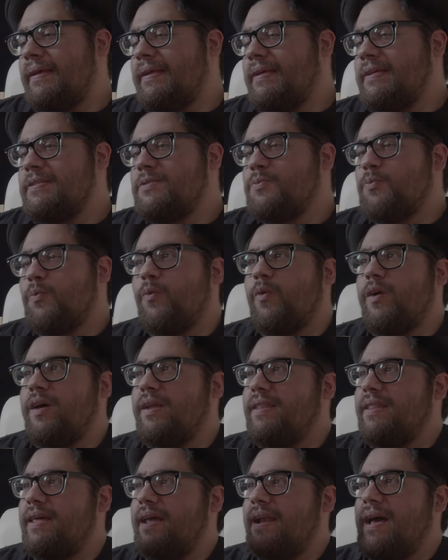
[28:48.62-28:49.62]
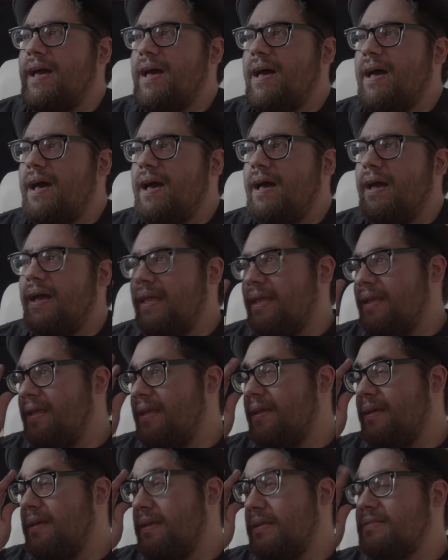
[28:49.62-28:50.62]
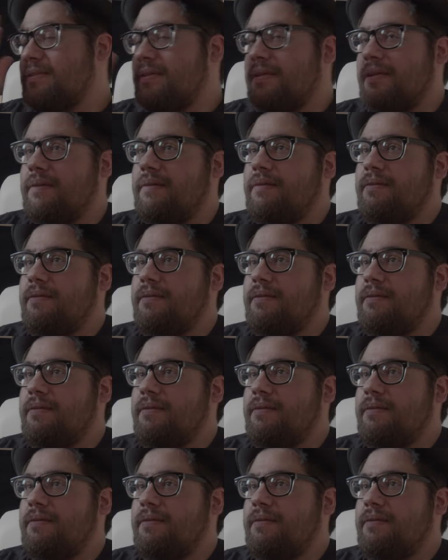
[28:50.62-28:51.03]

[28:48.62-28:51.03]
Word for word: is one that I it's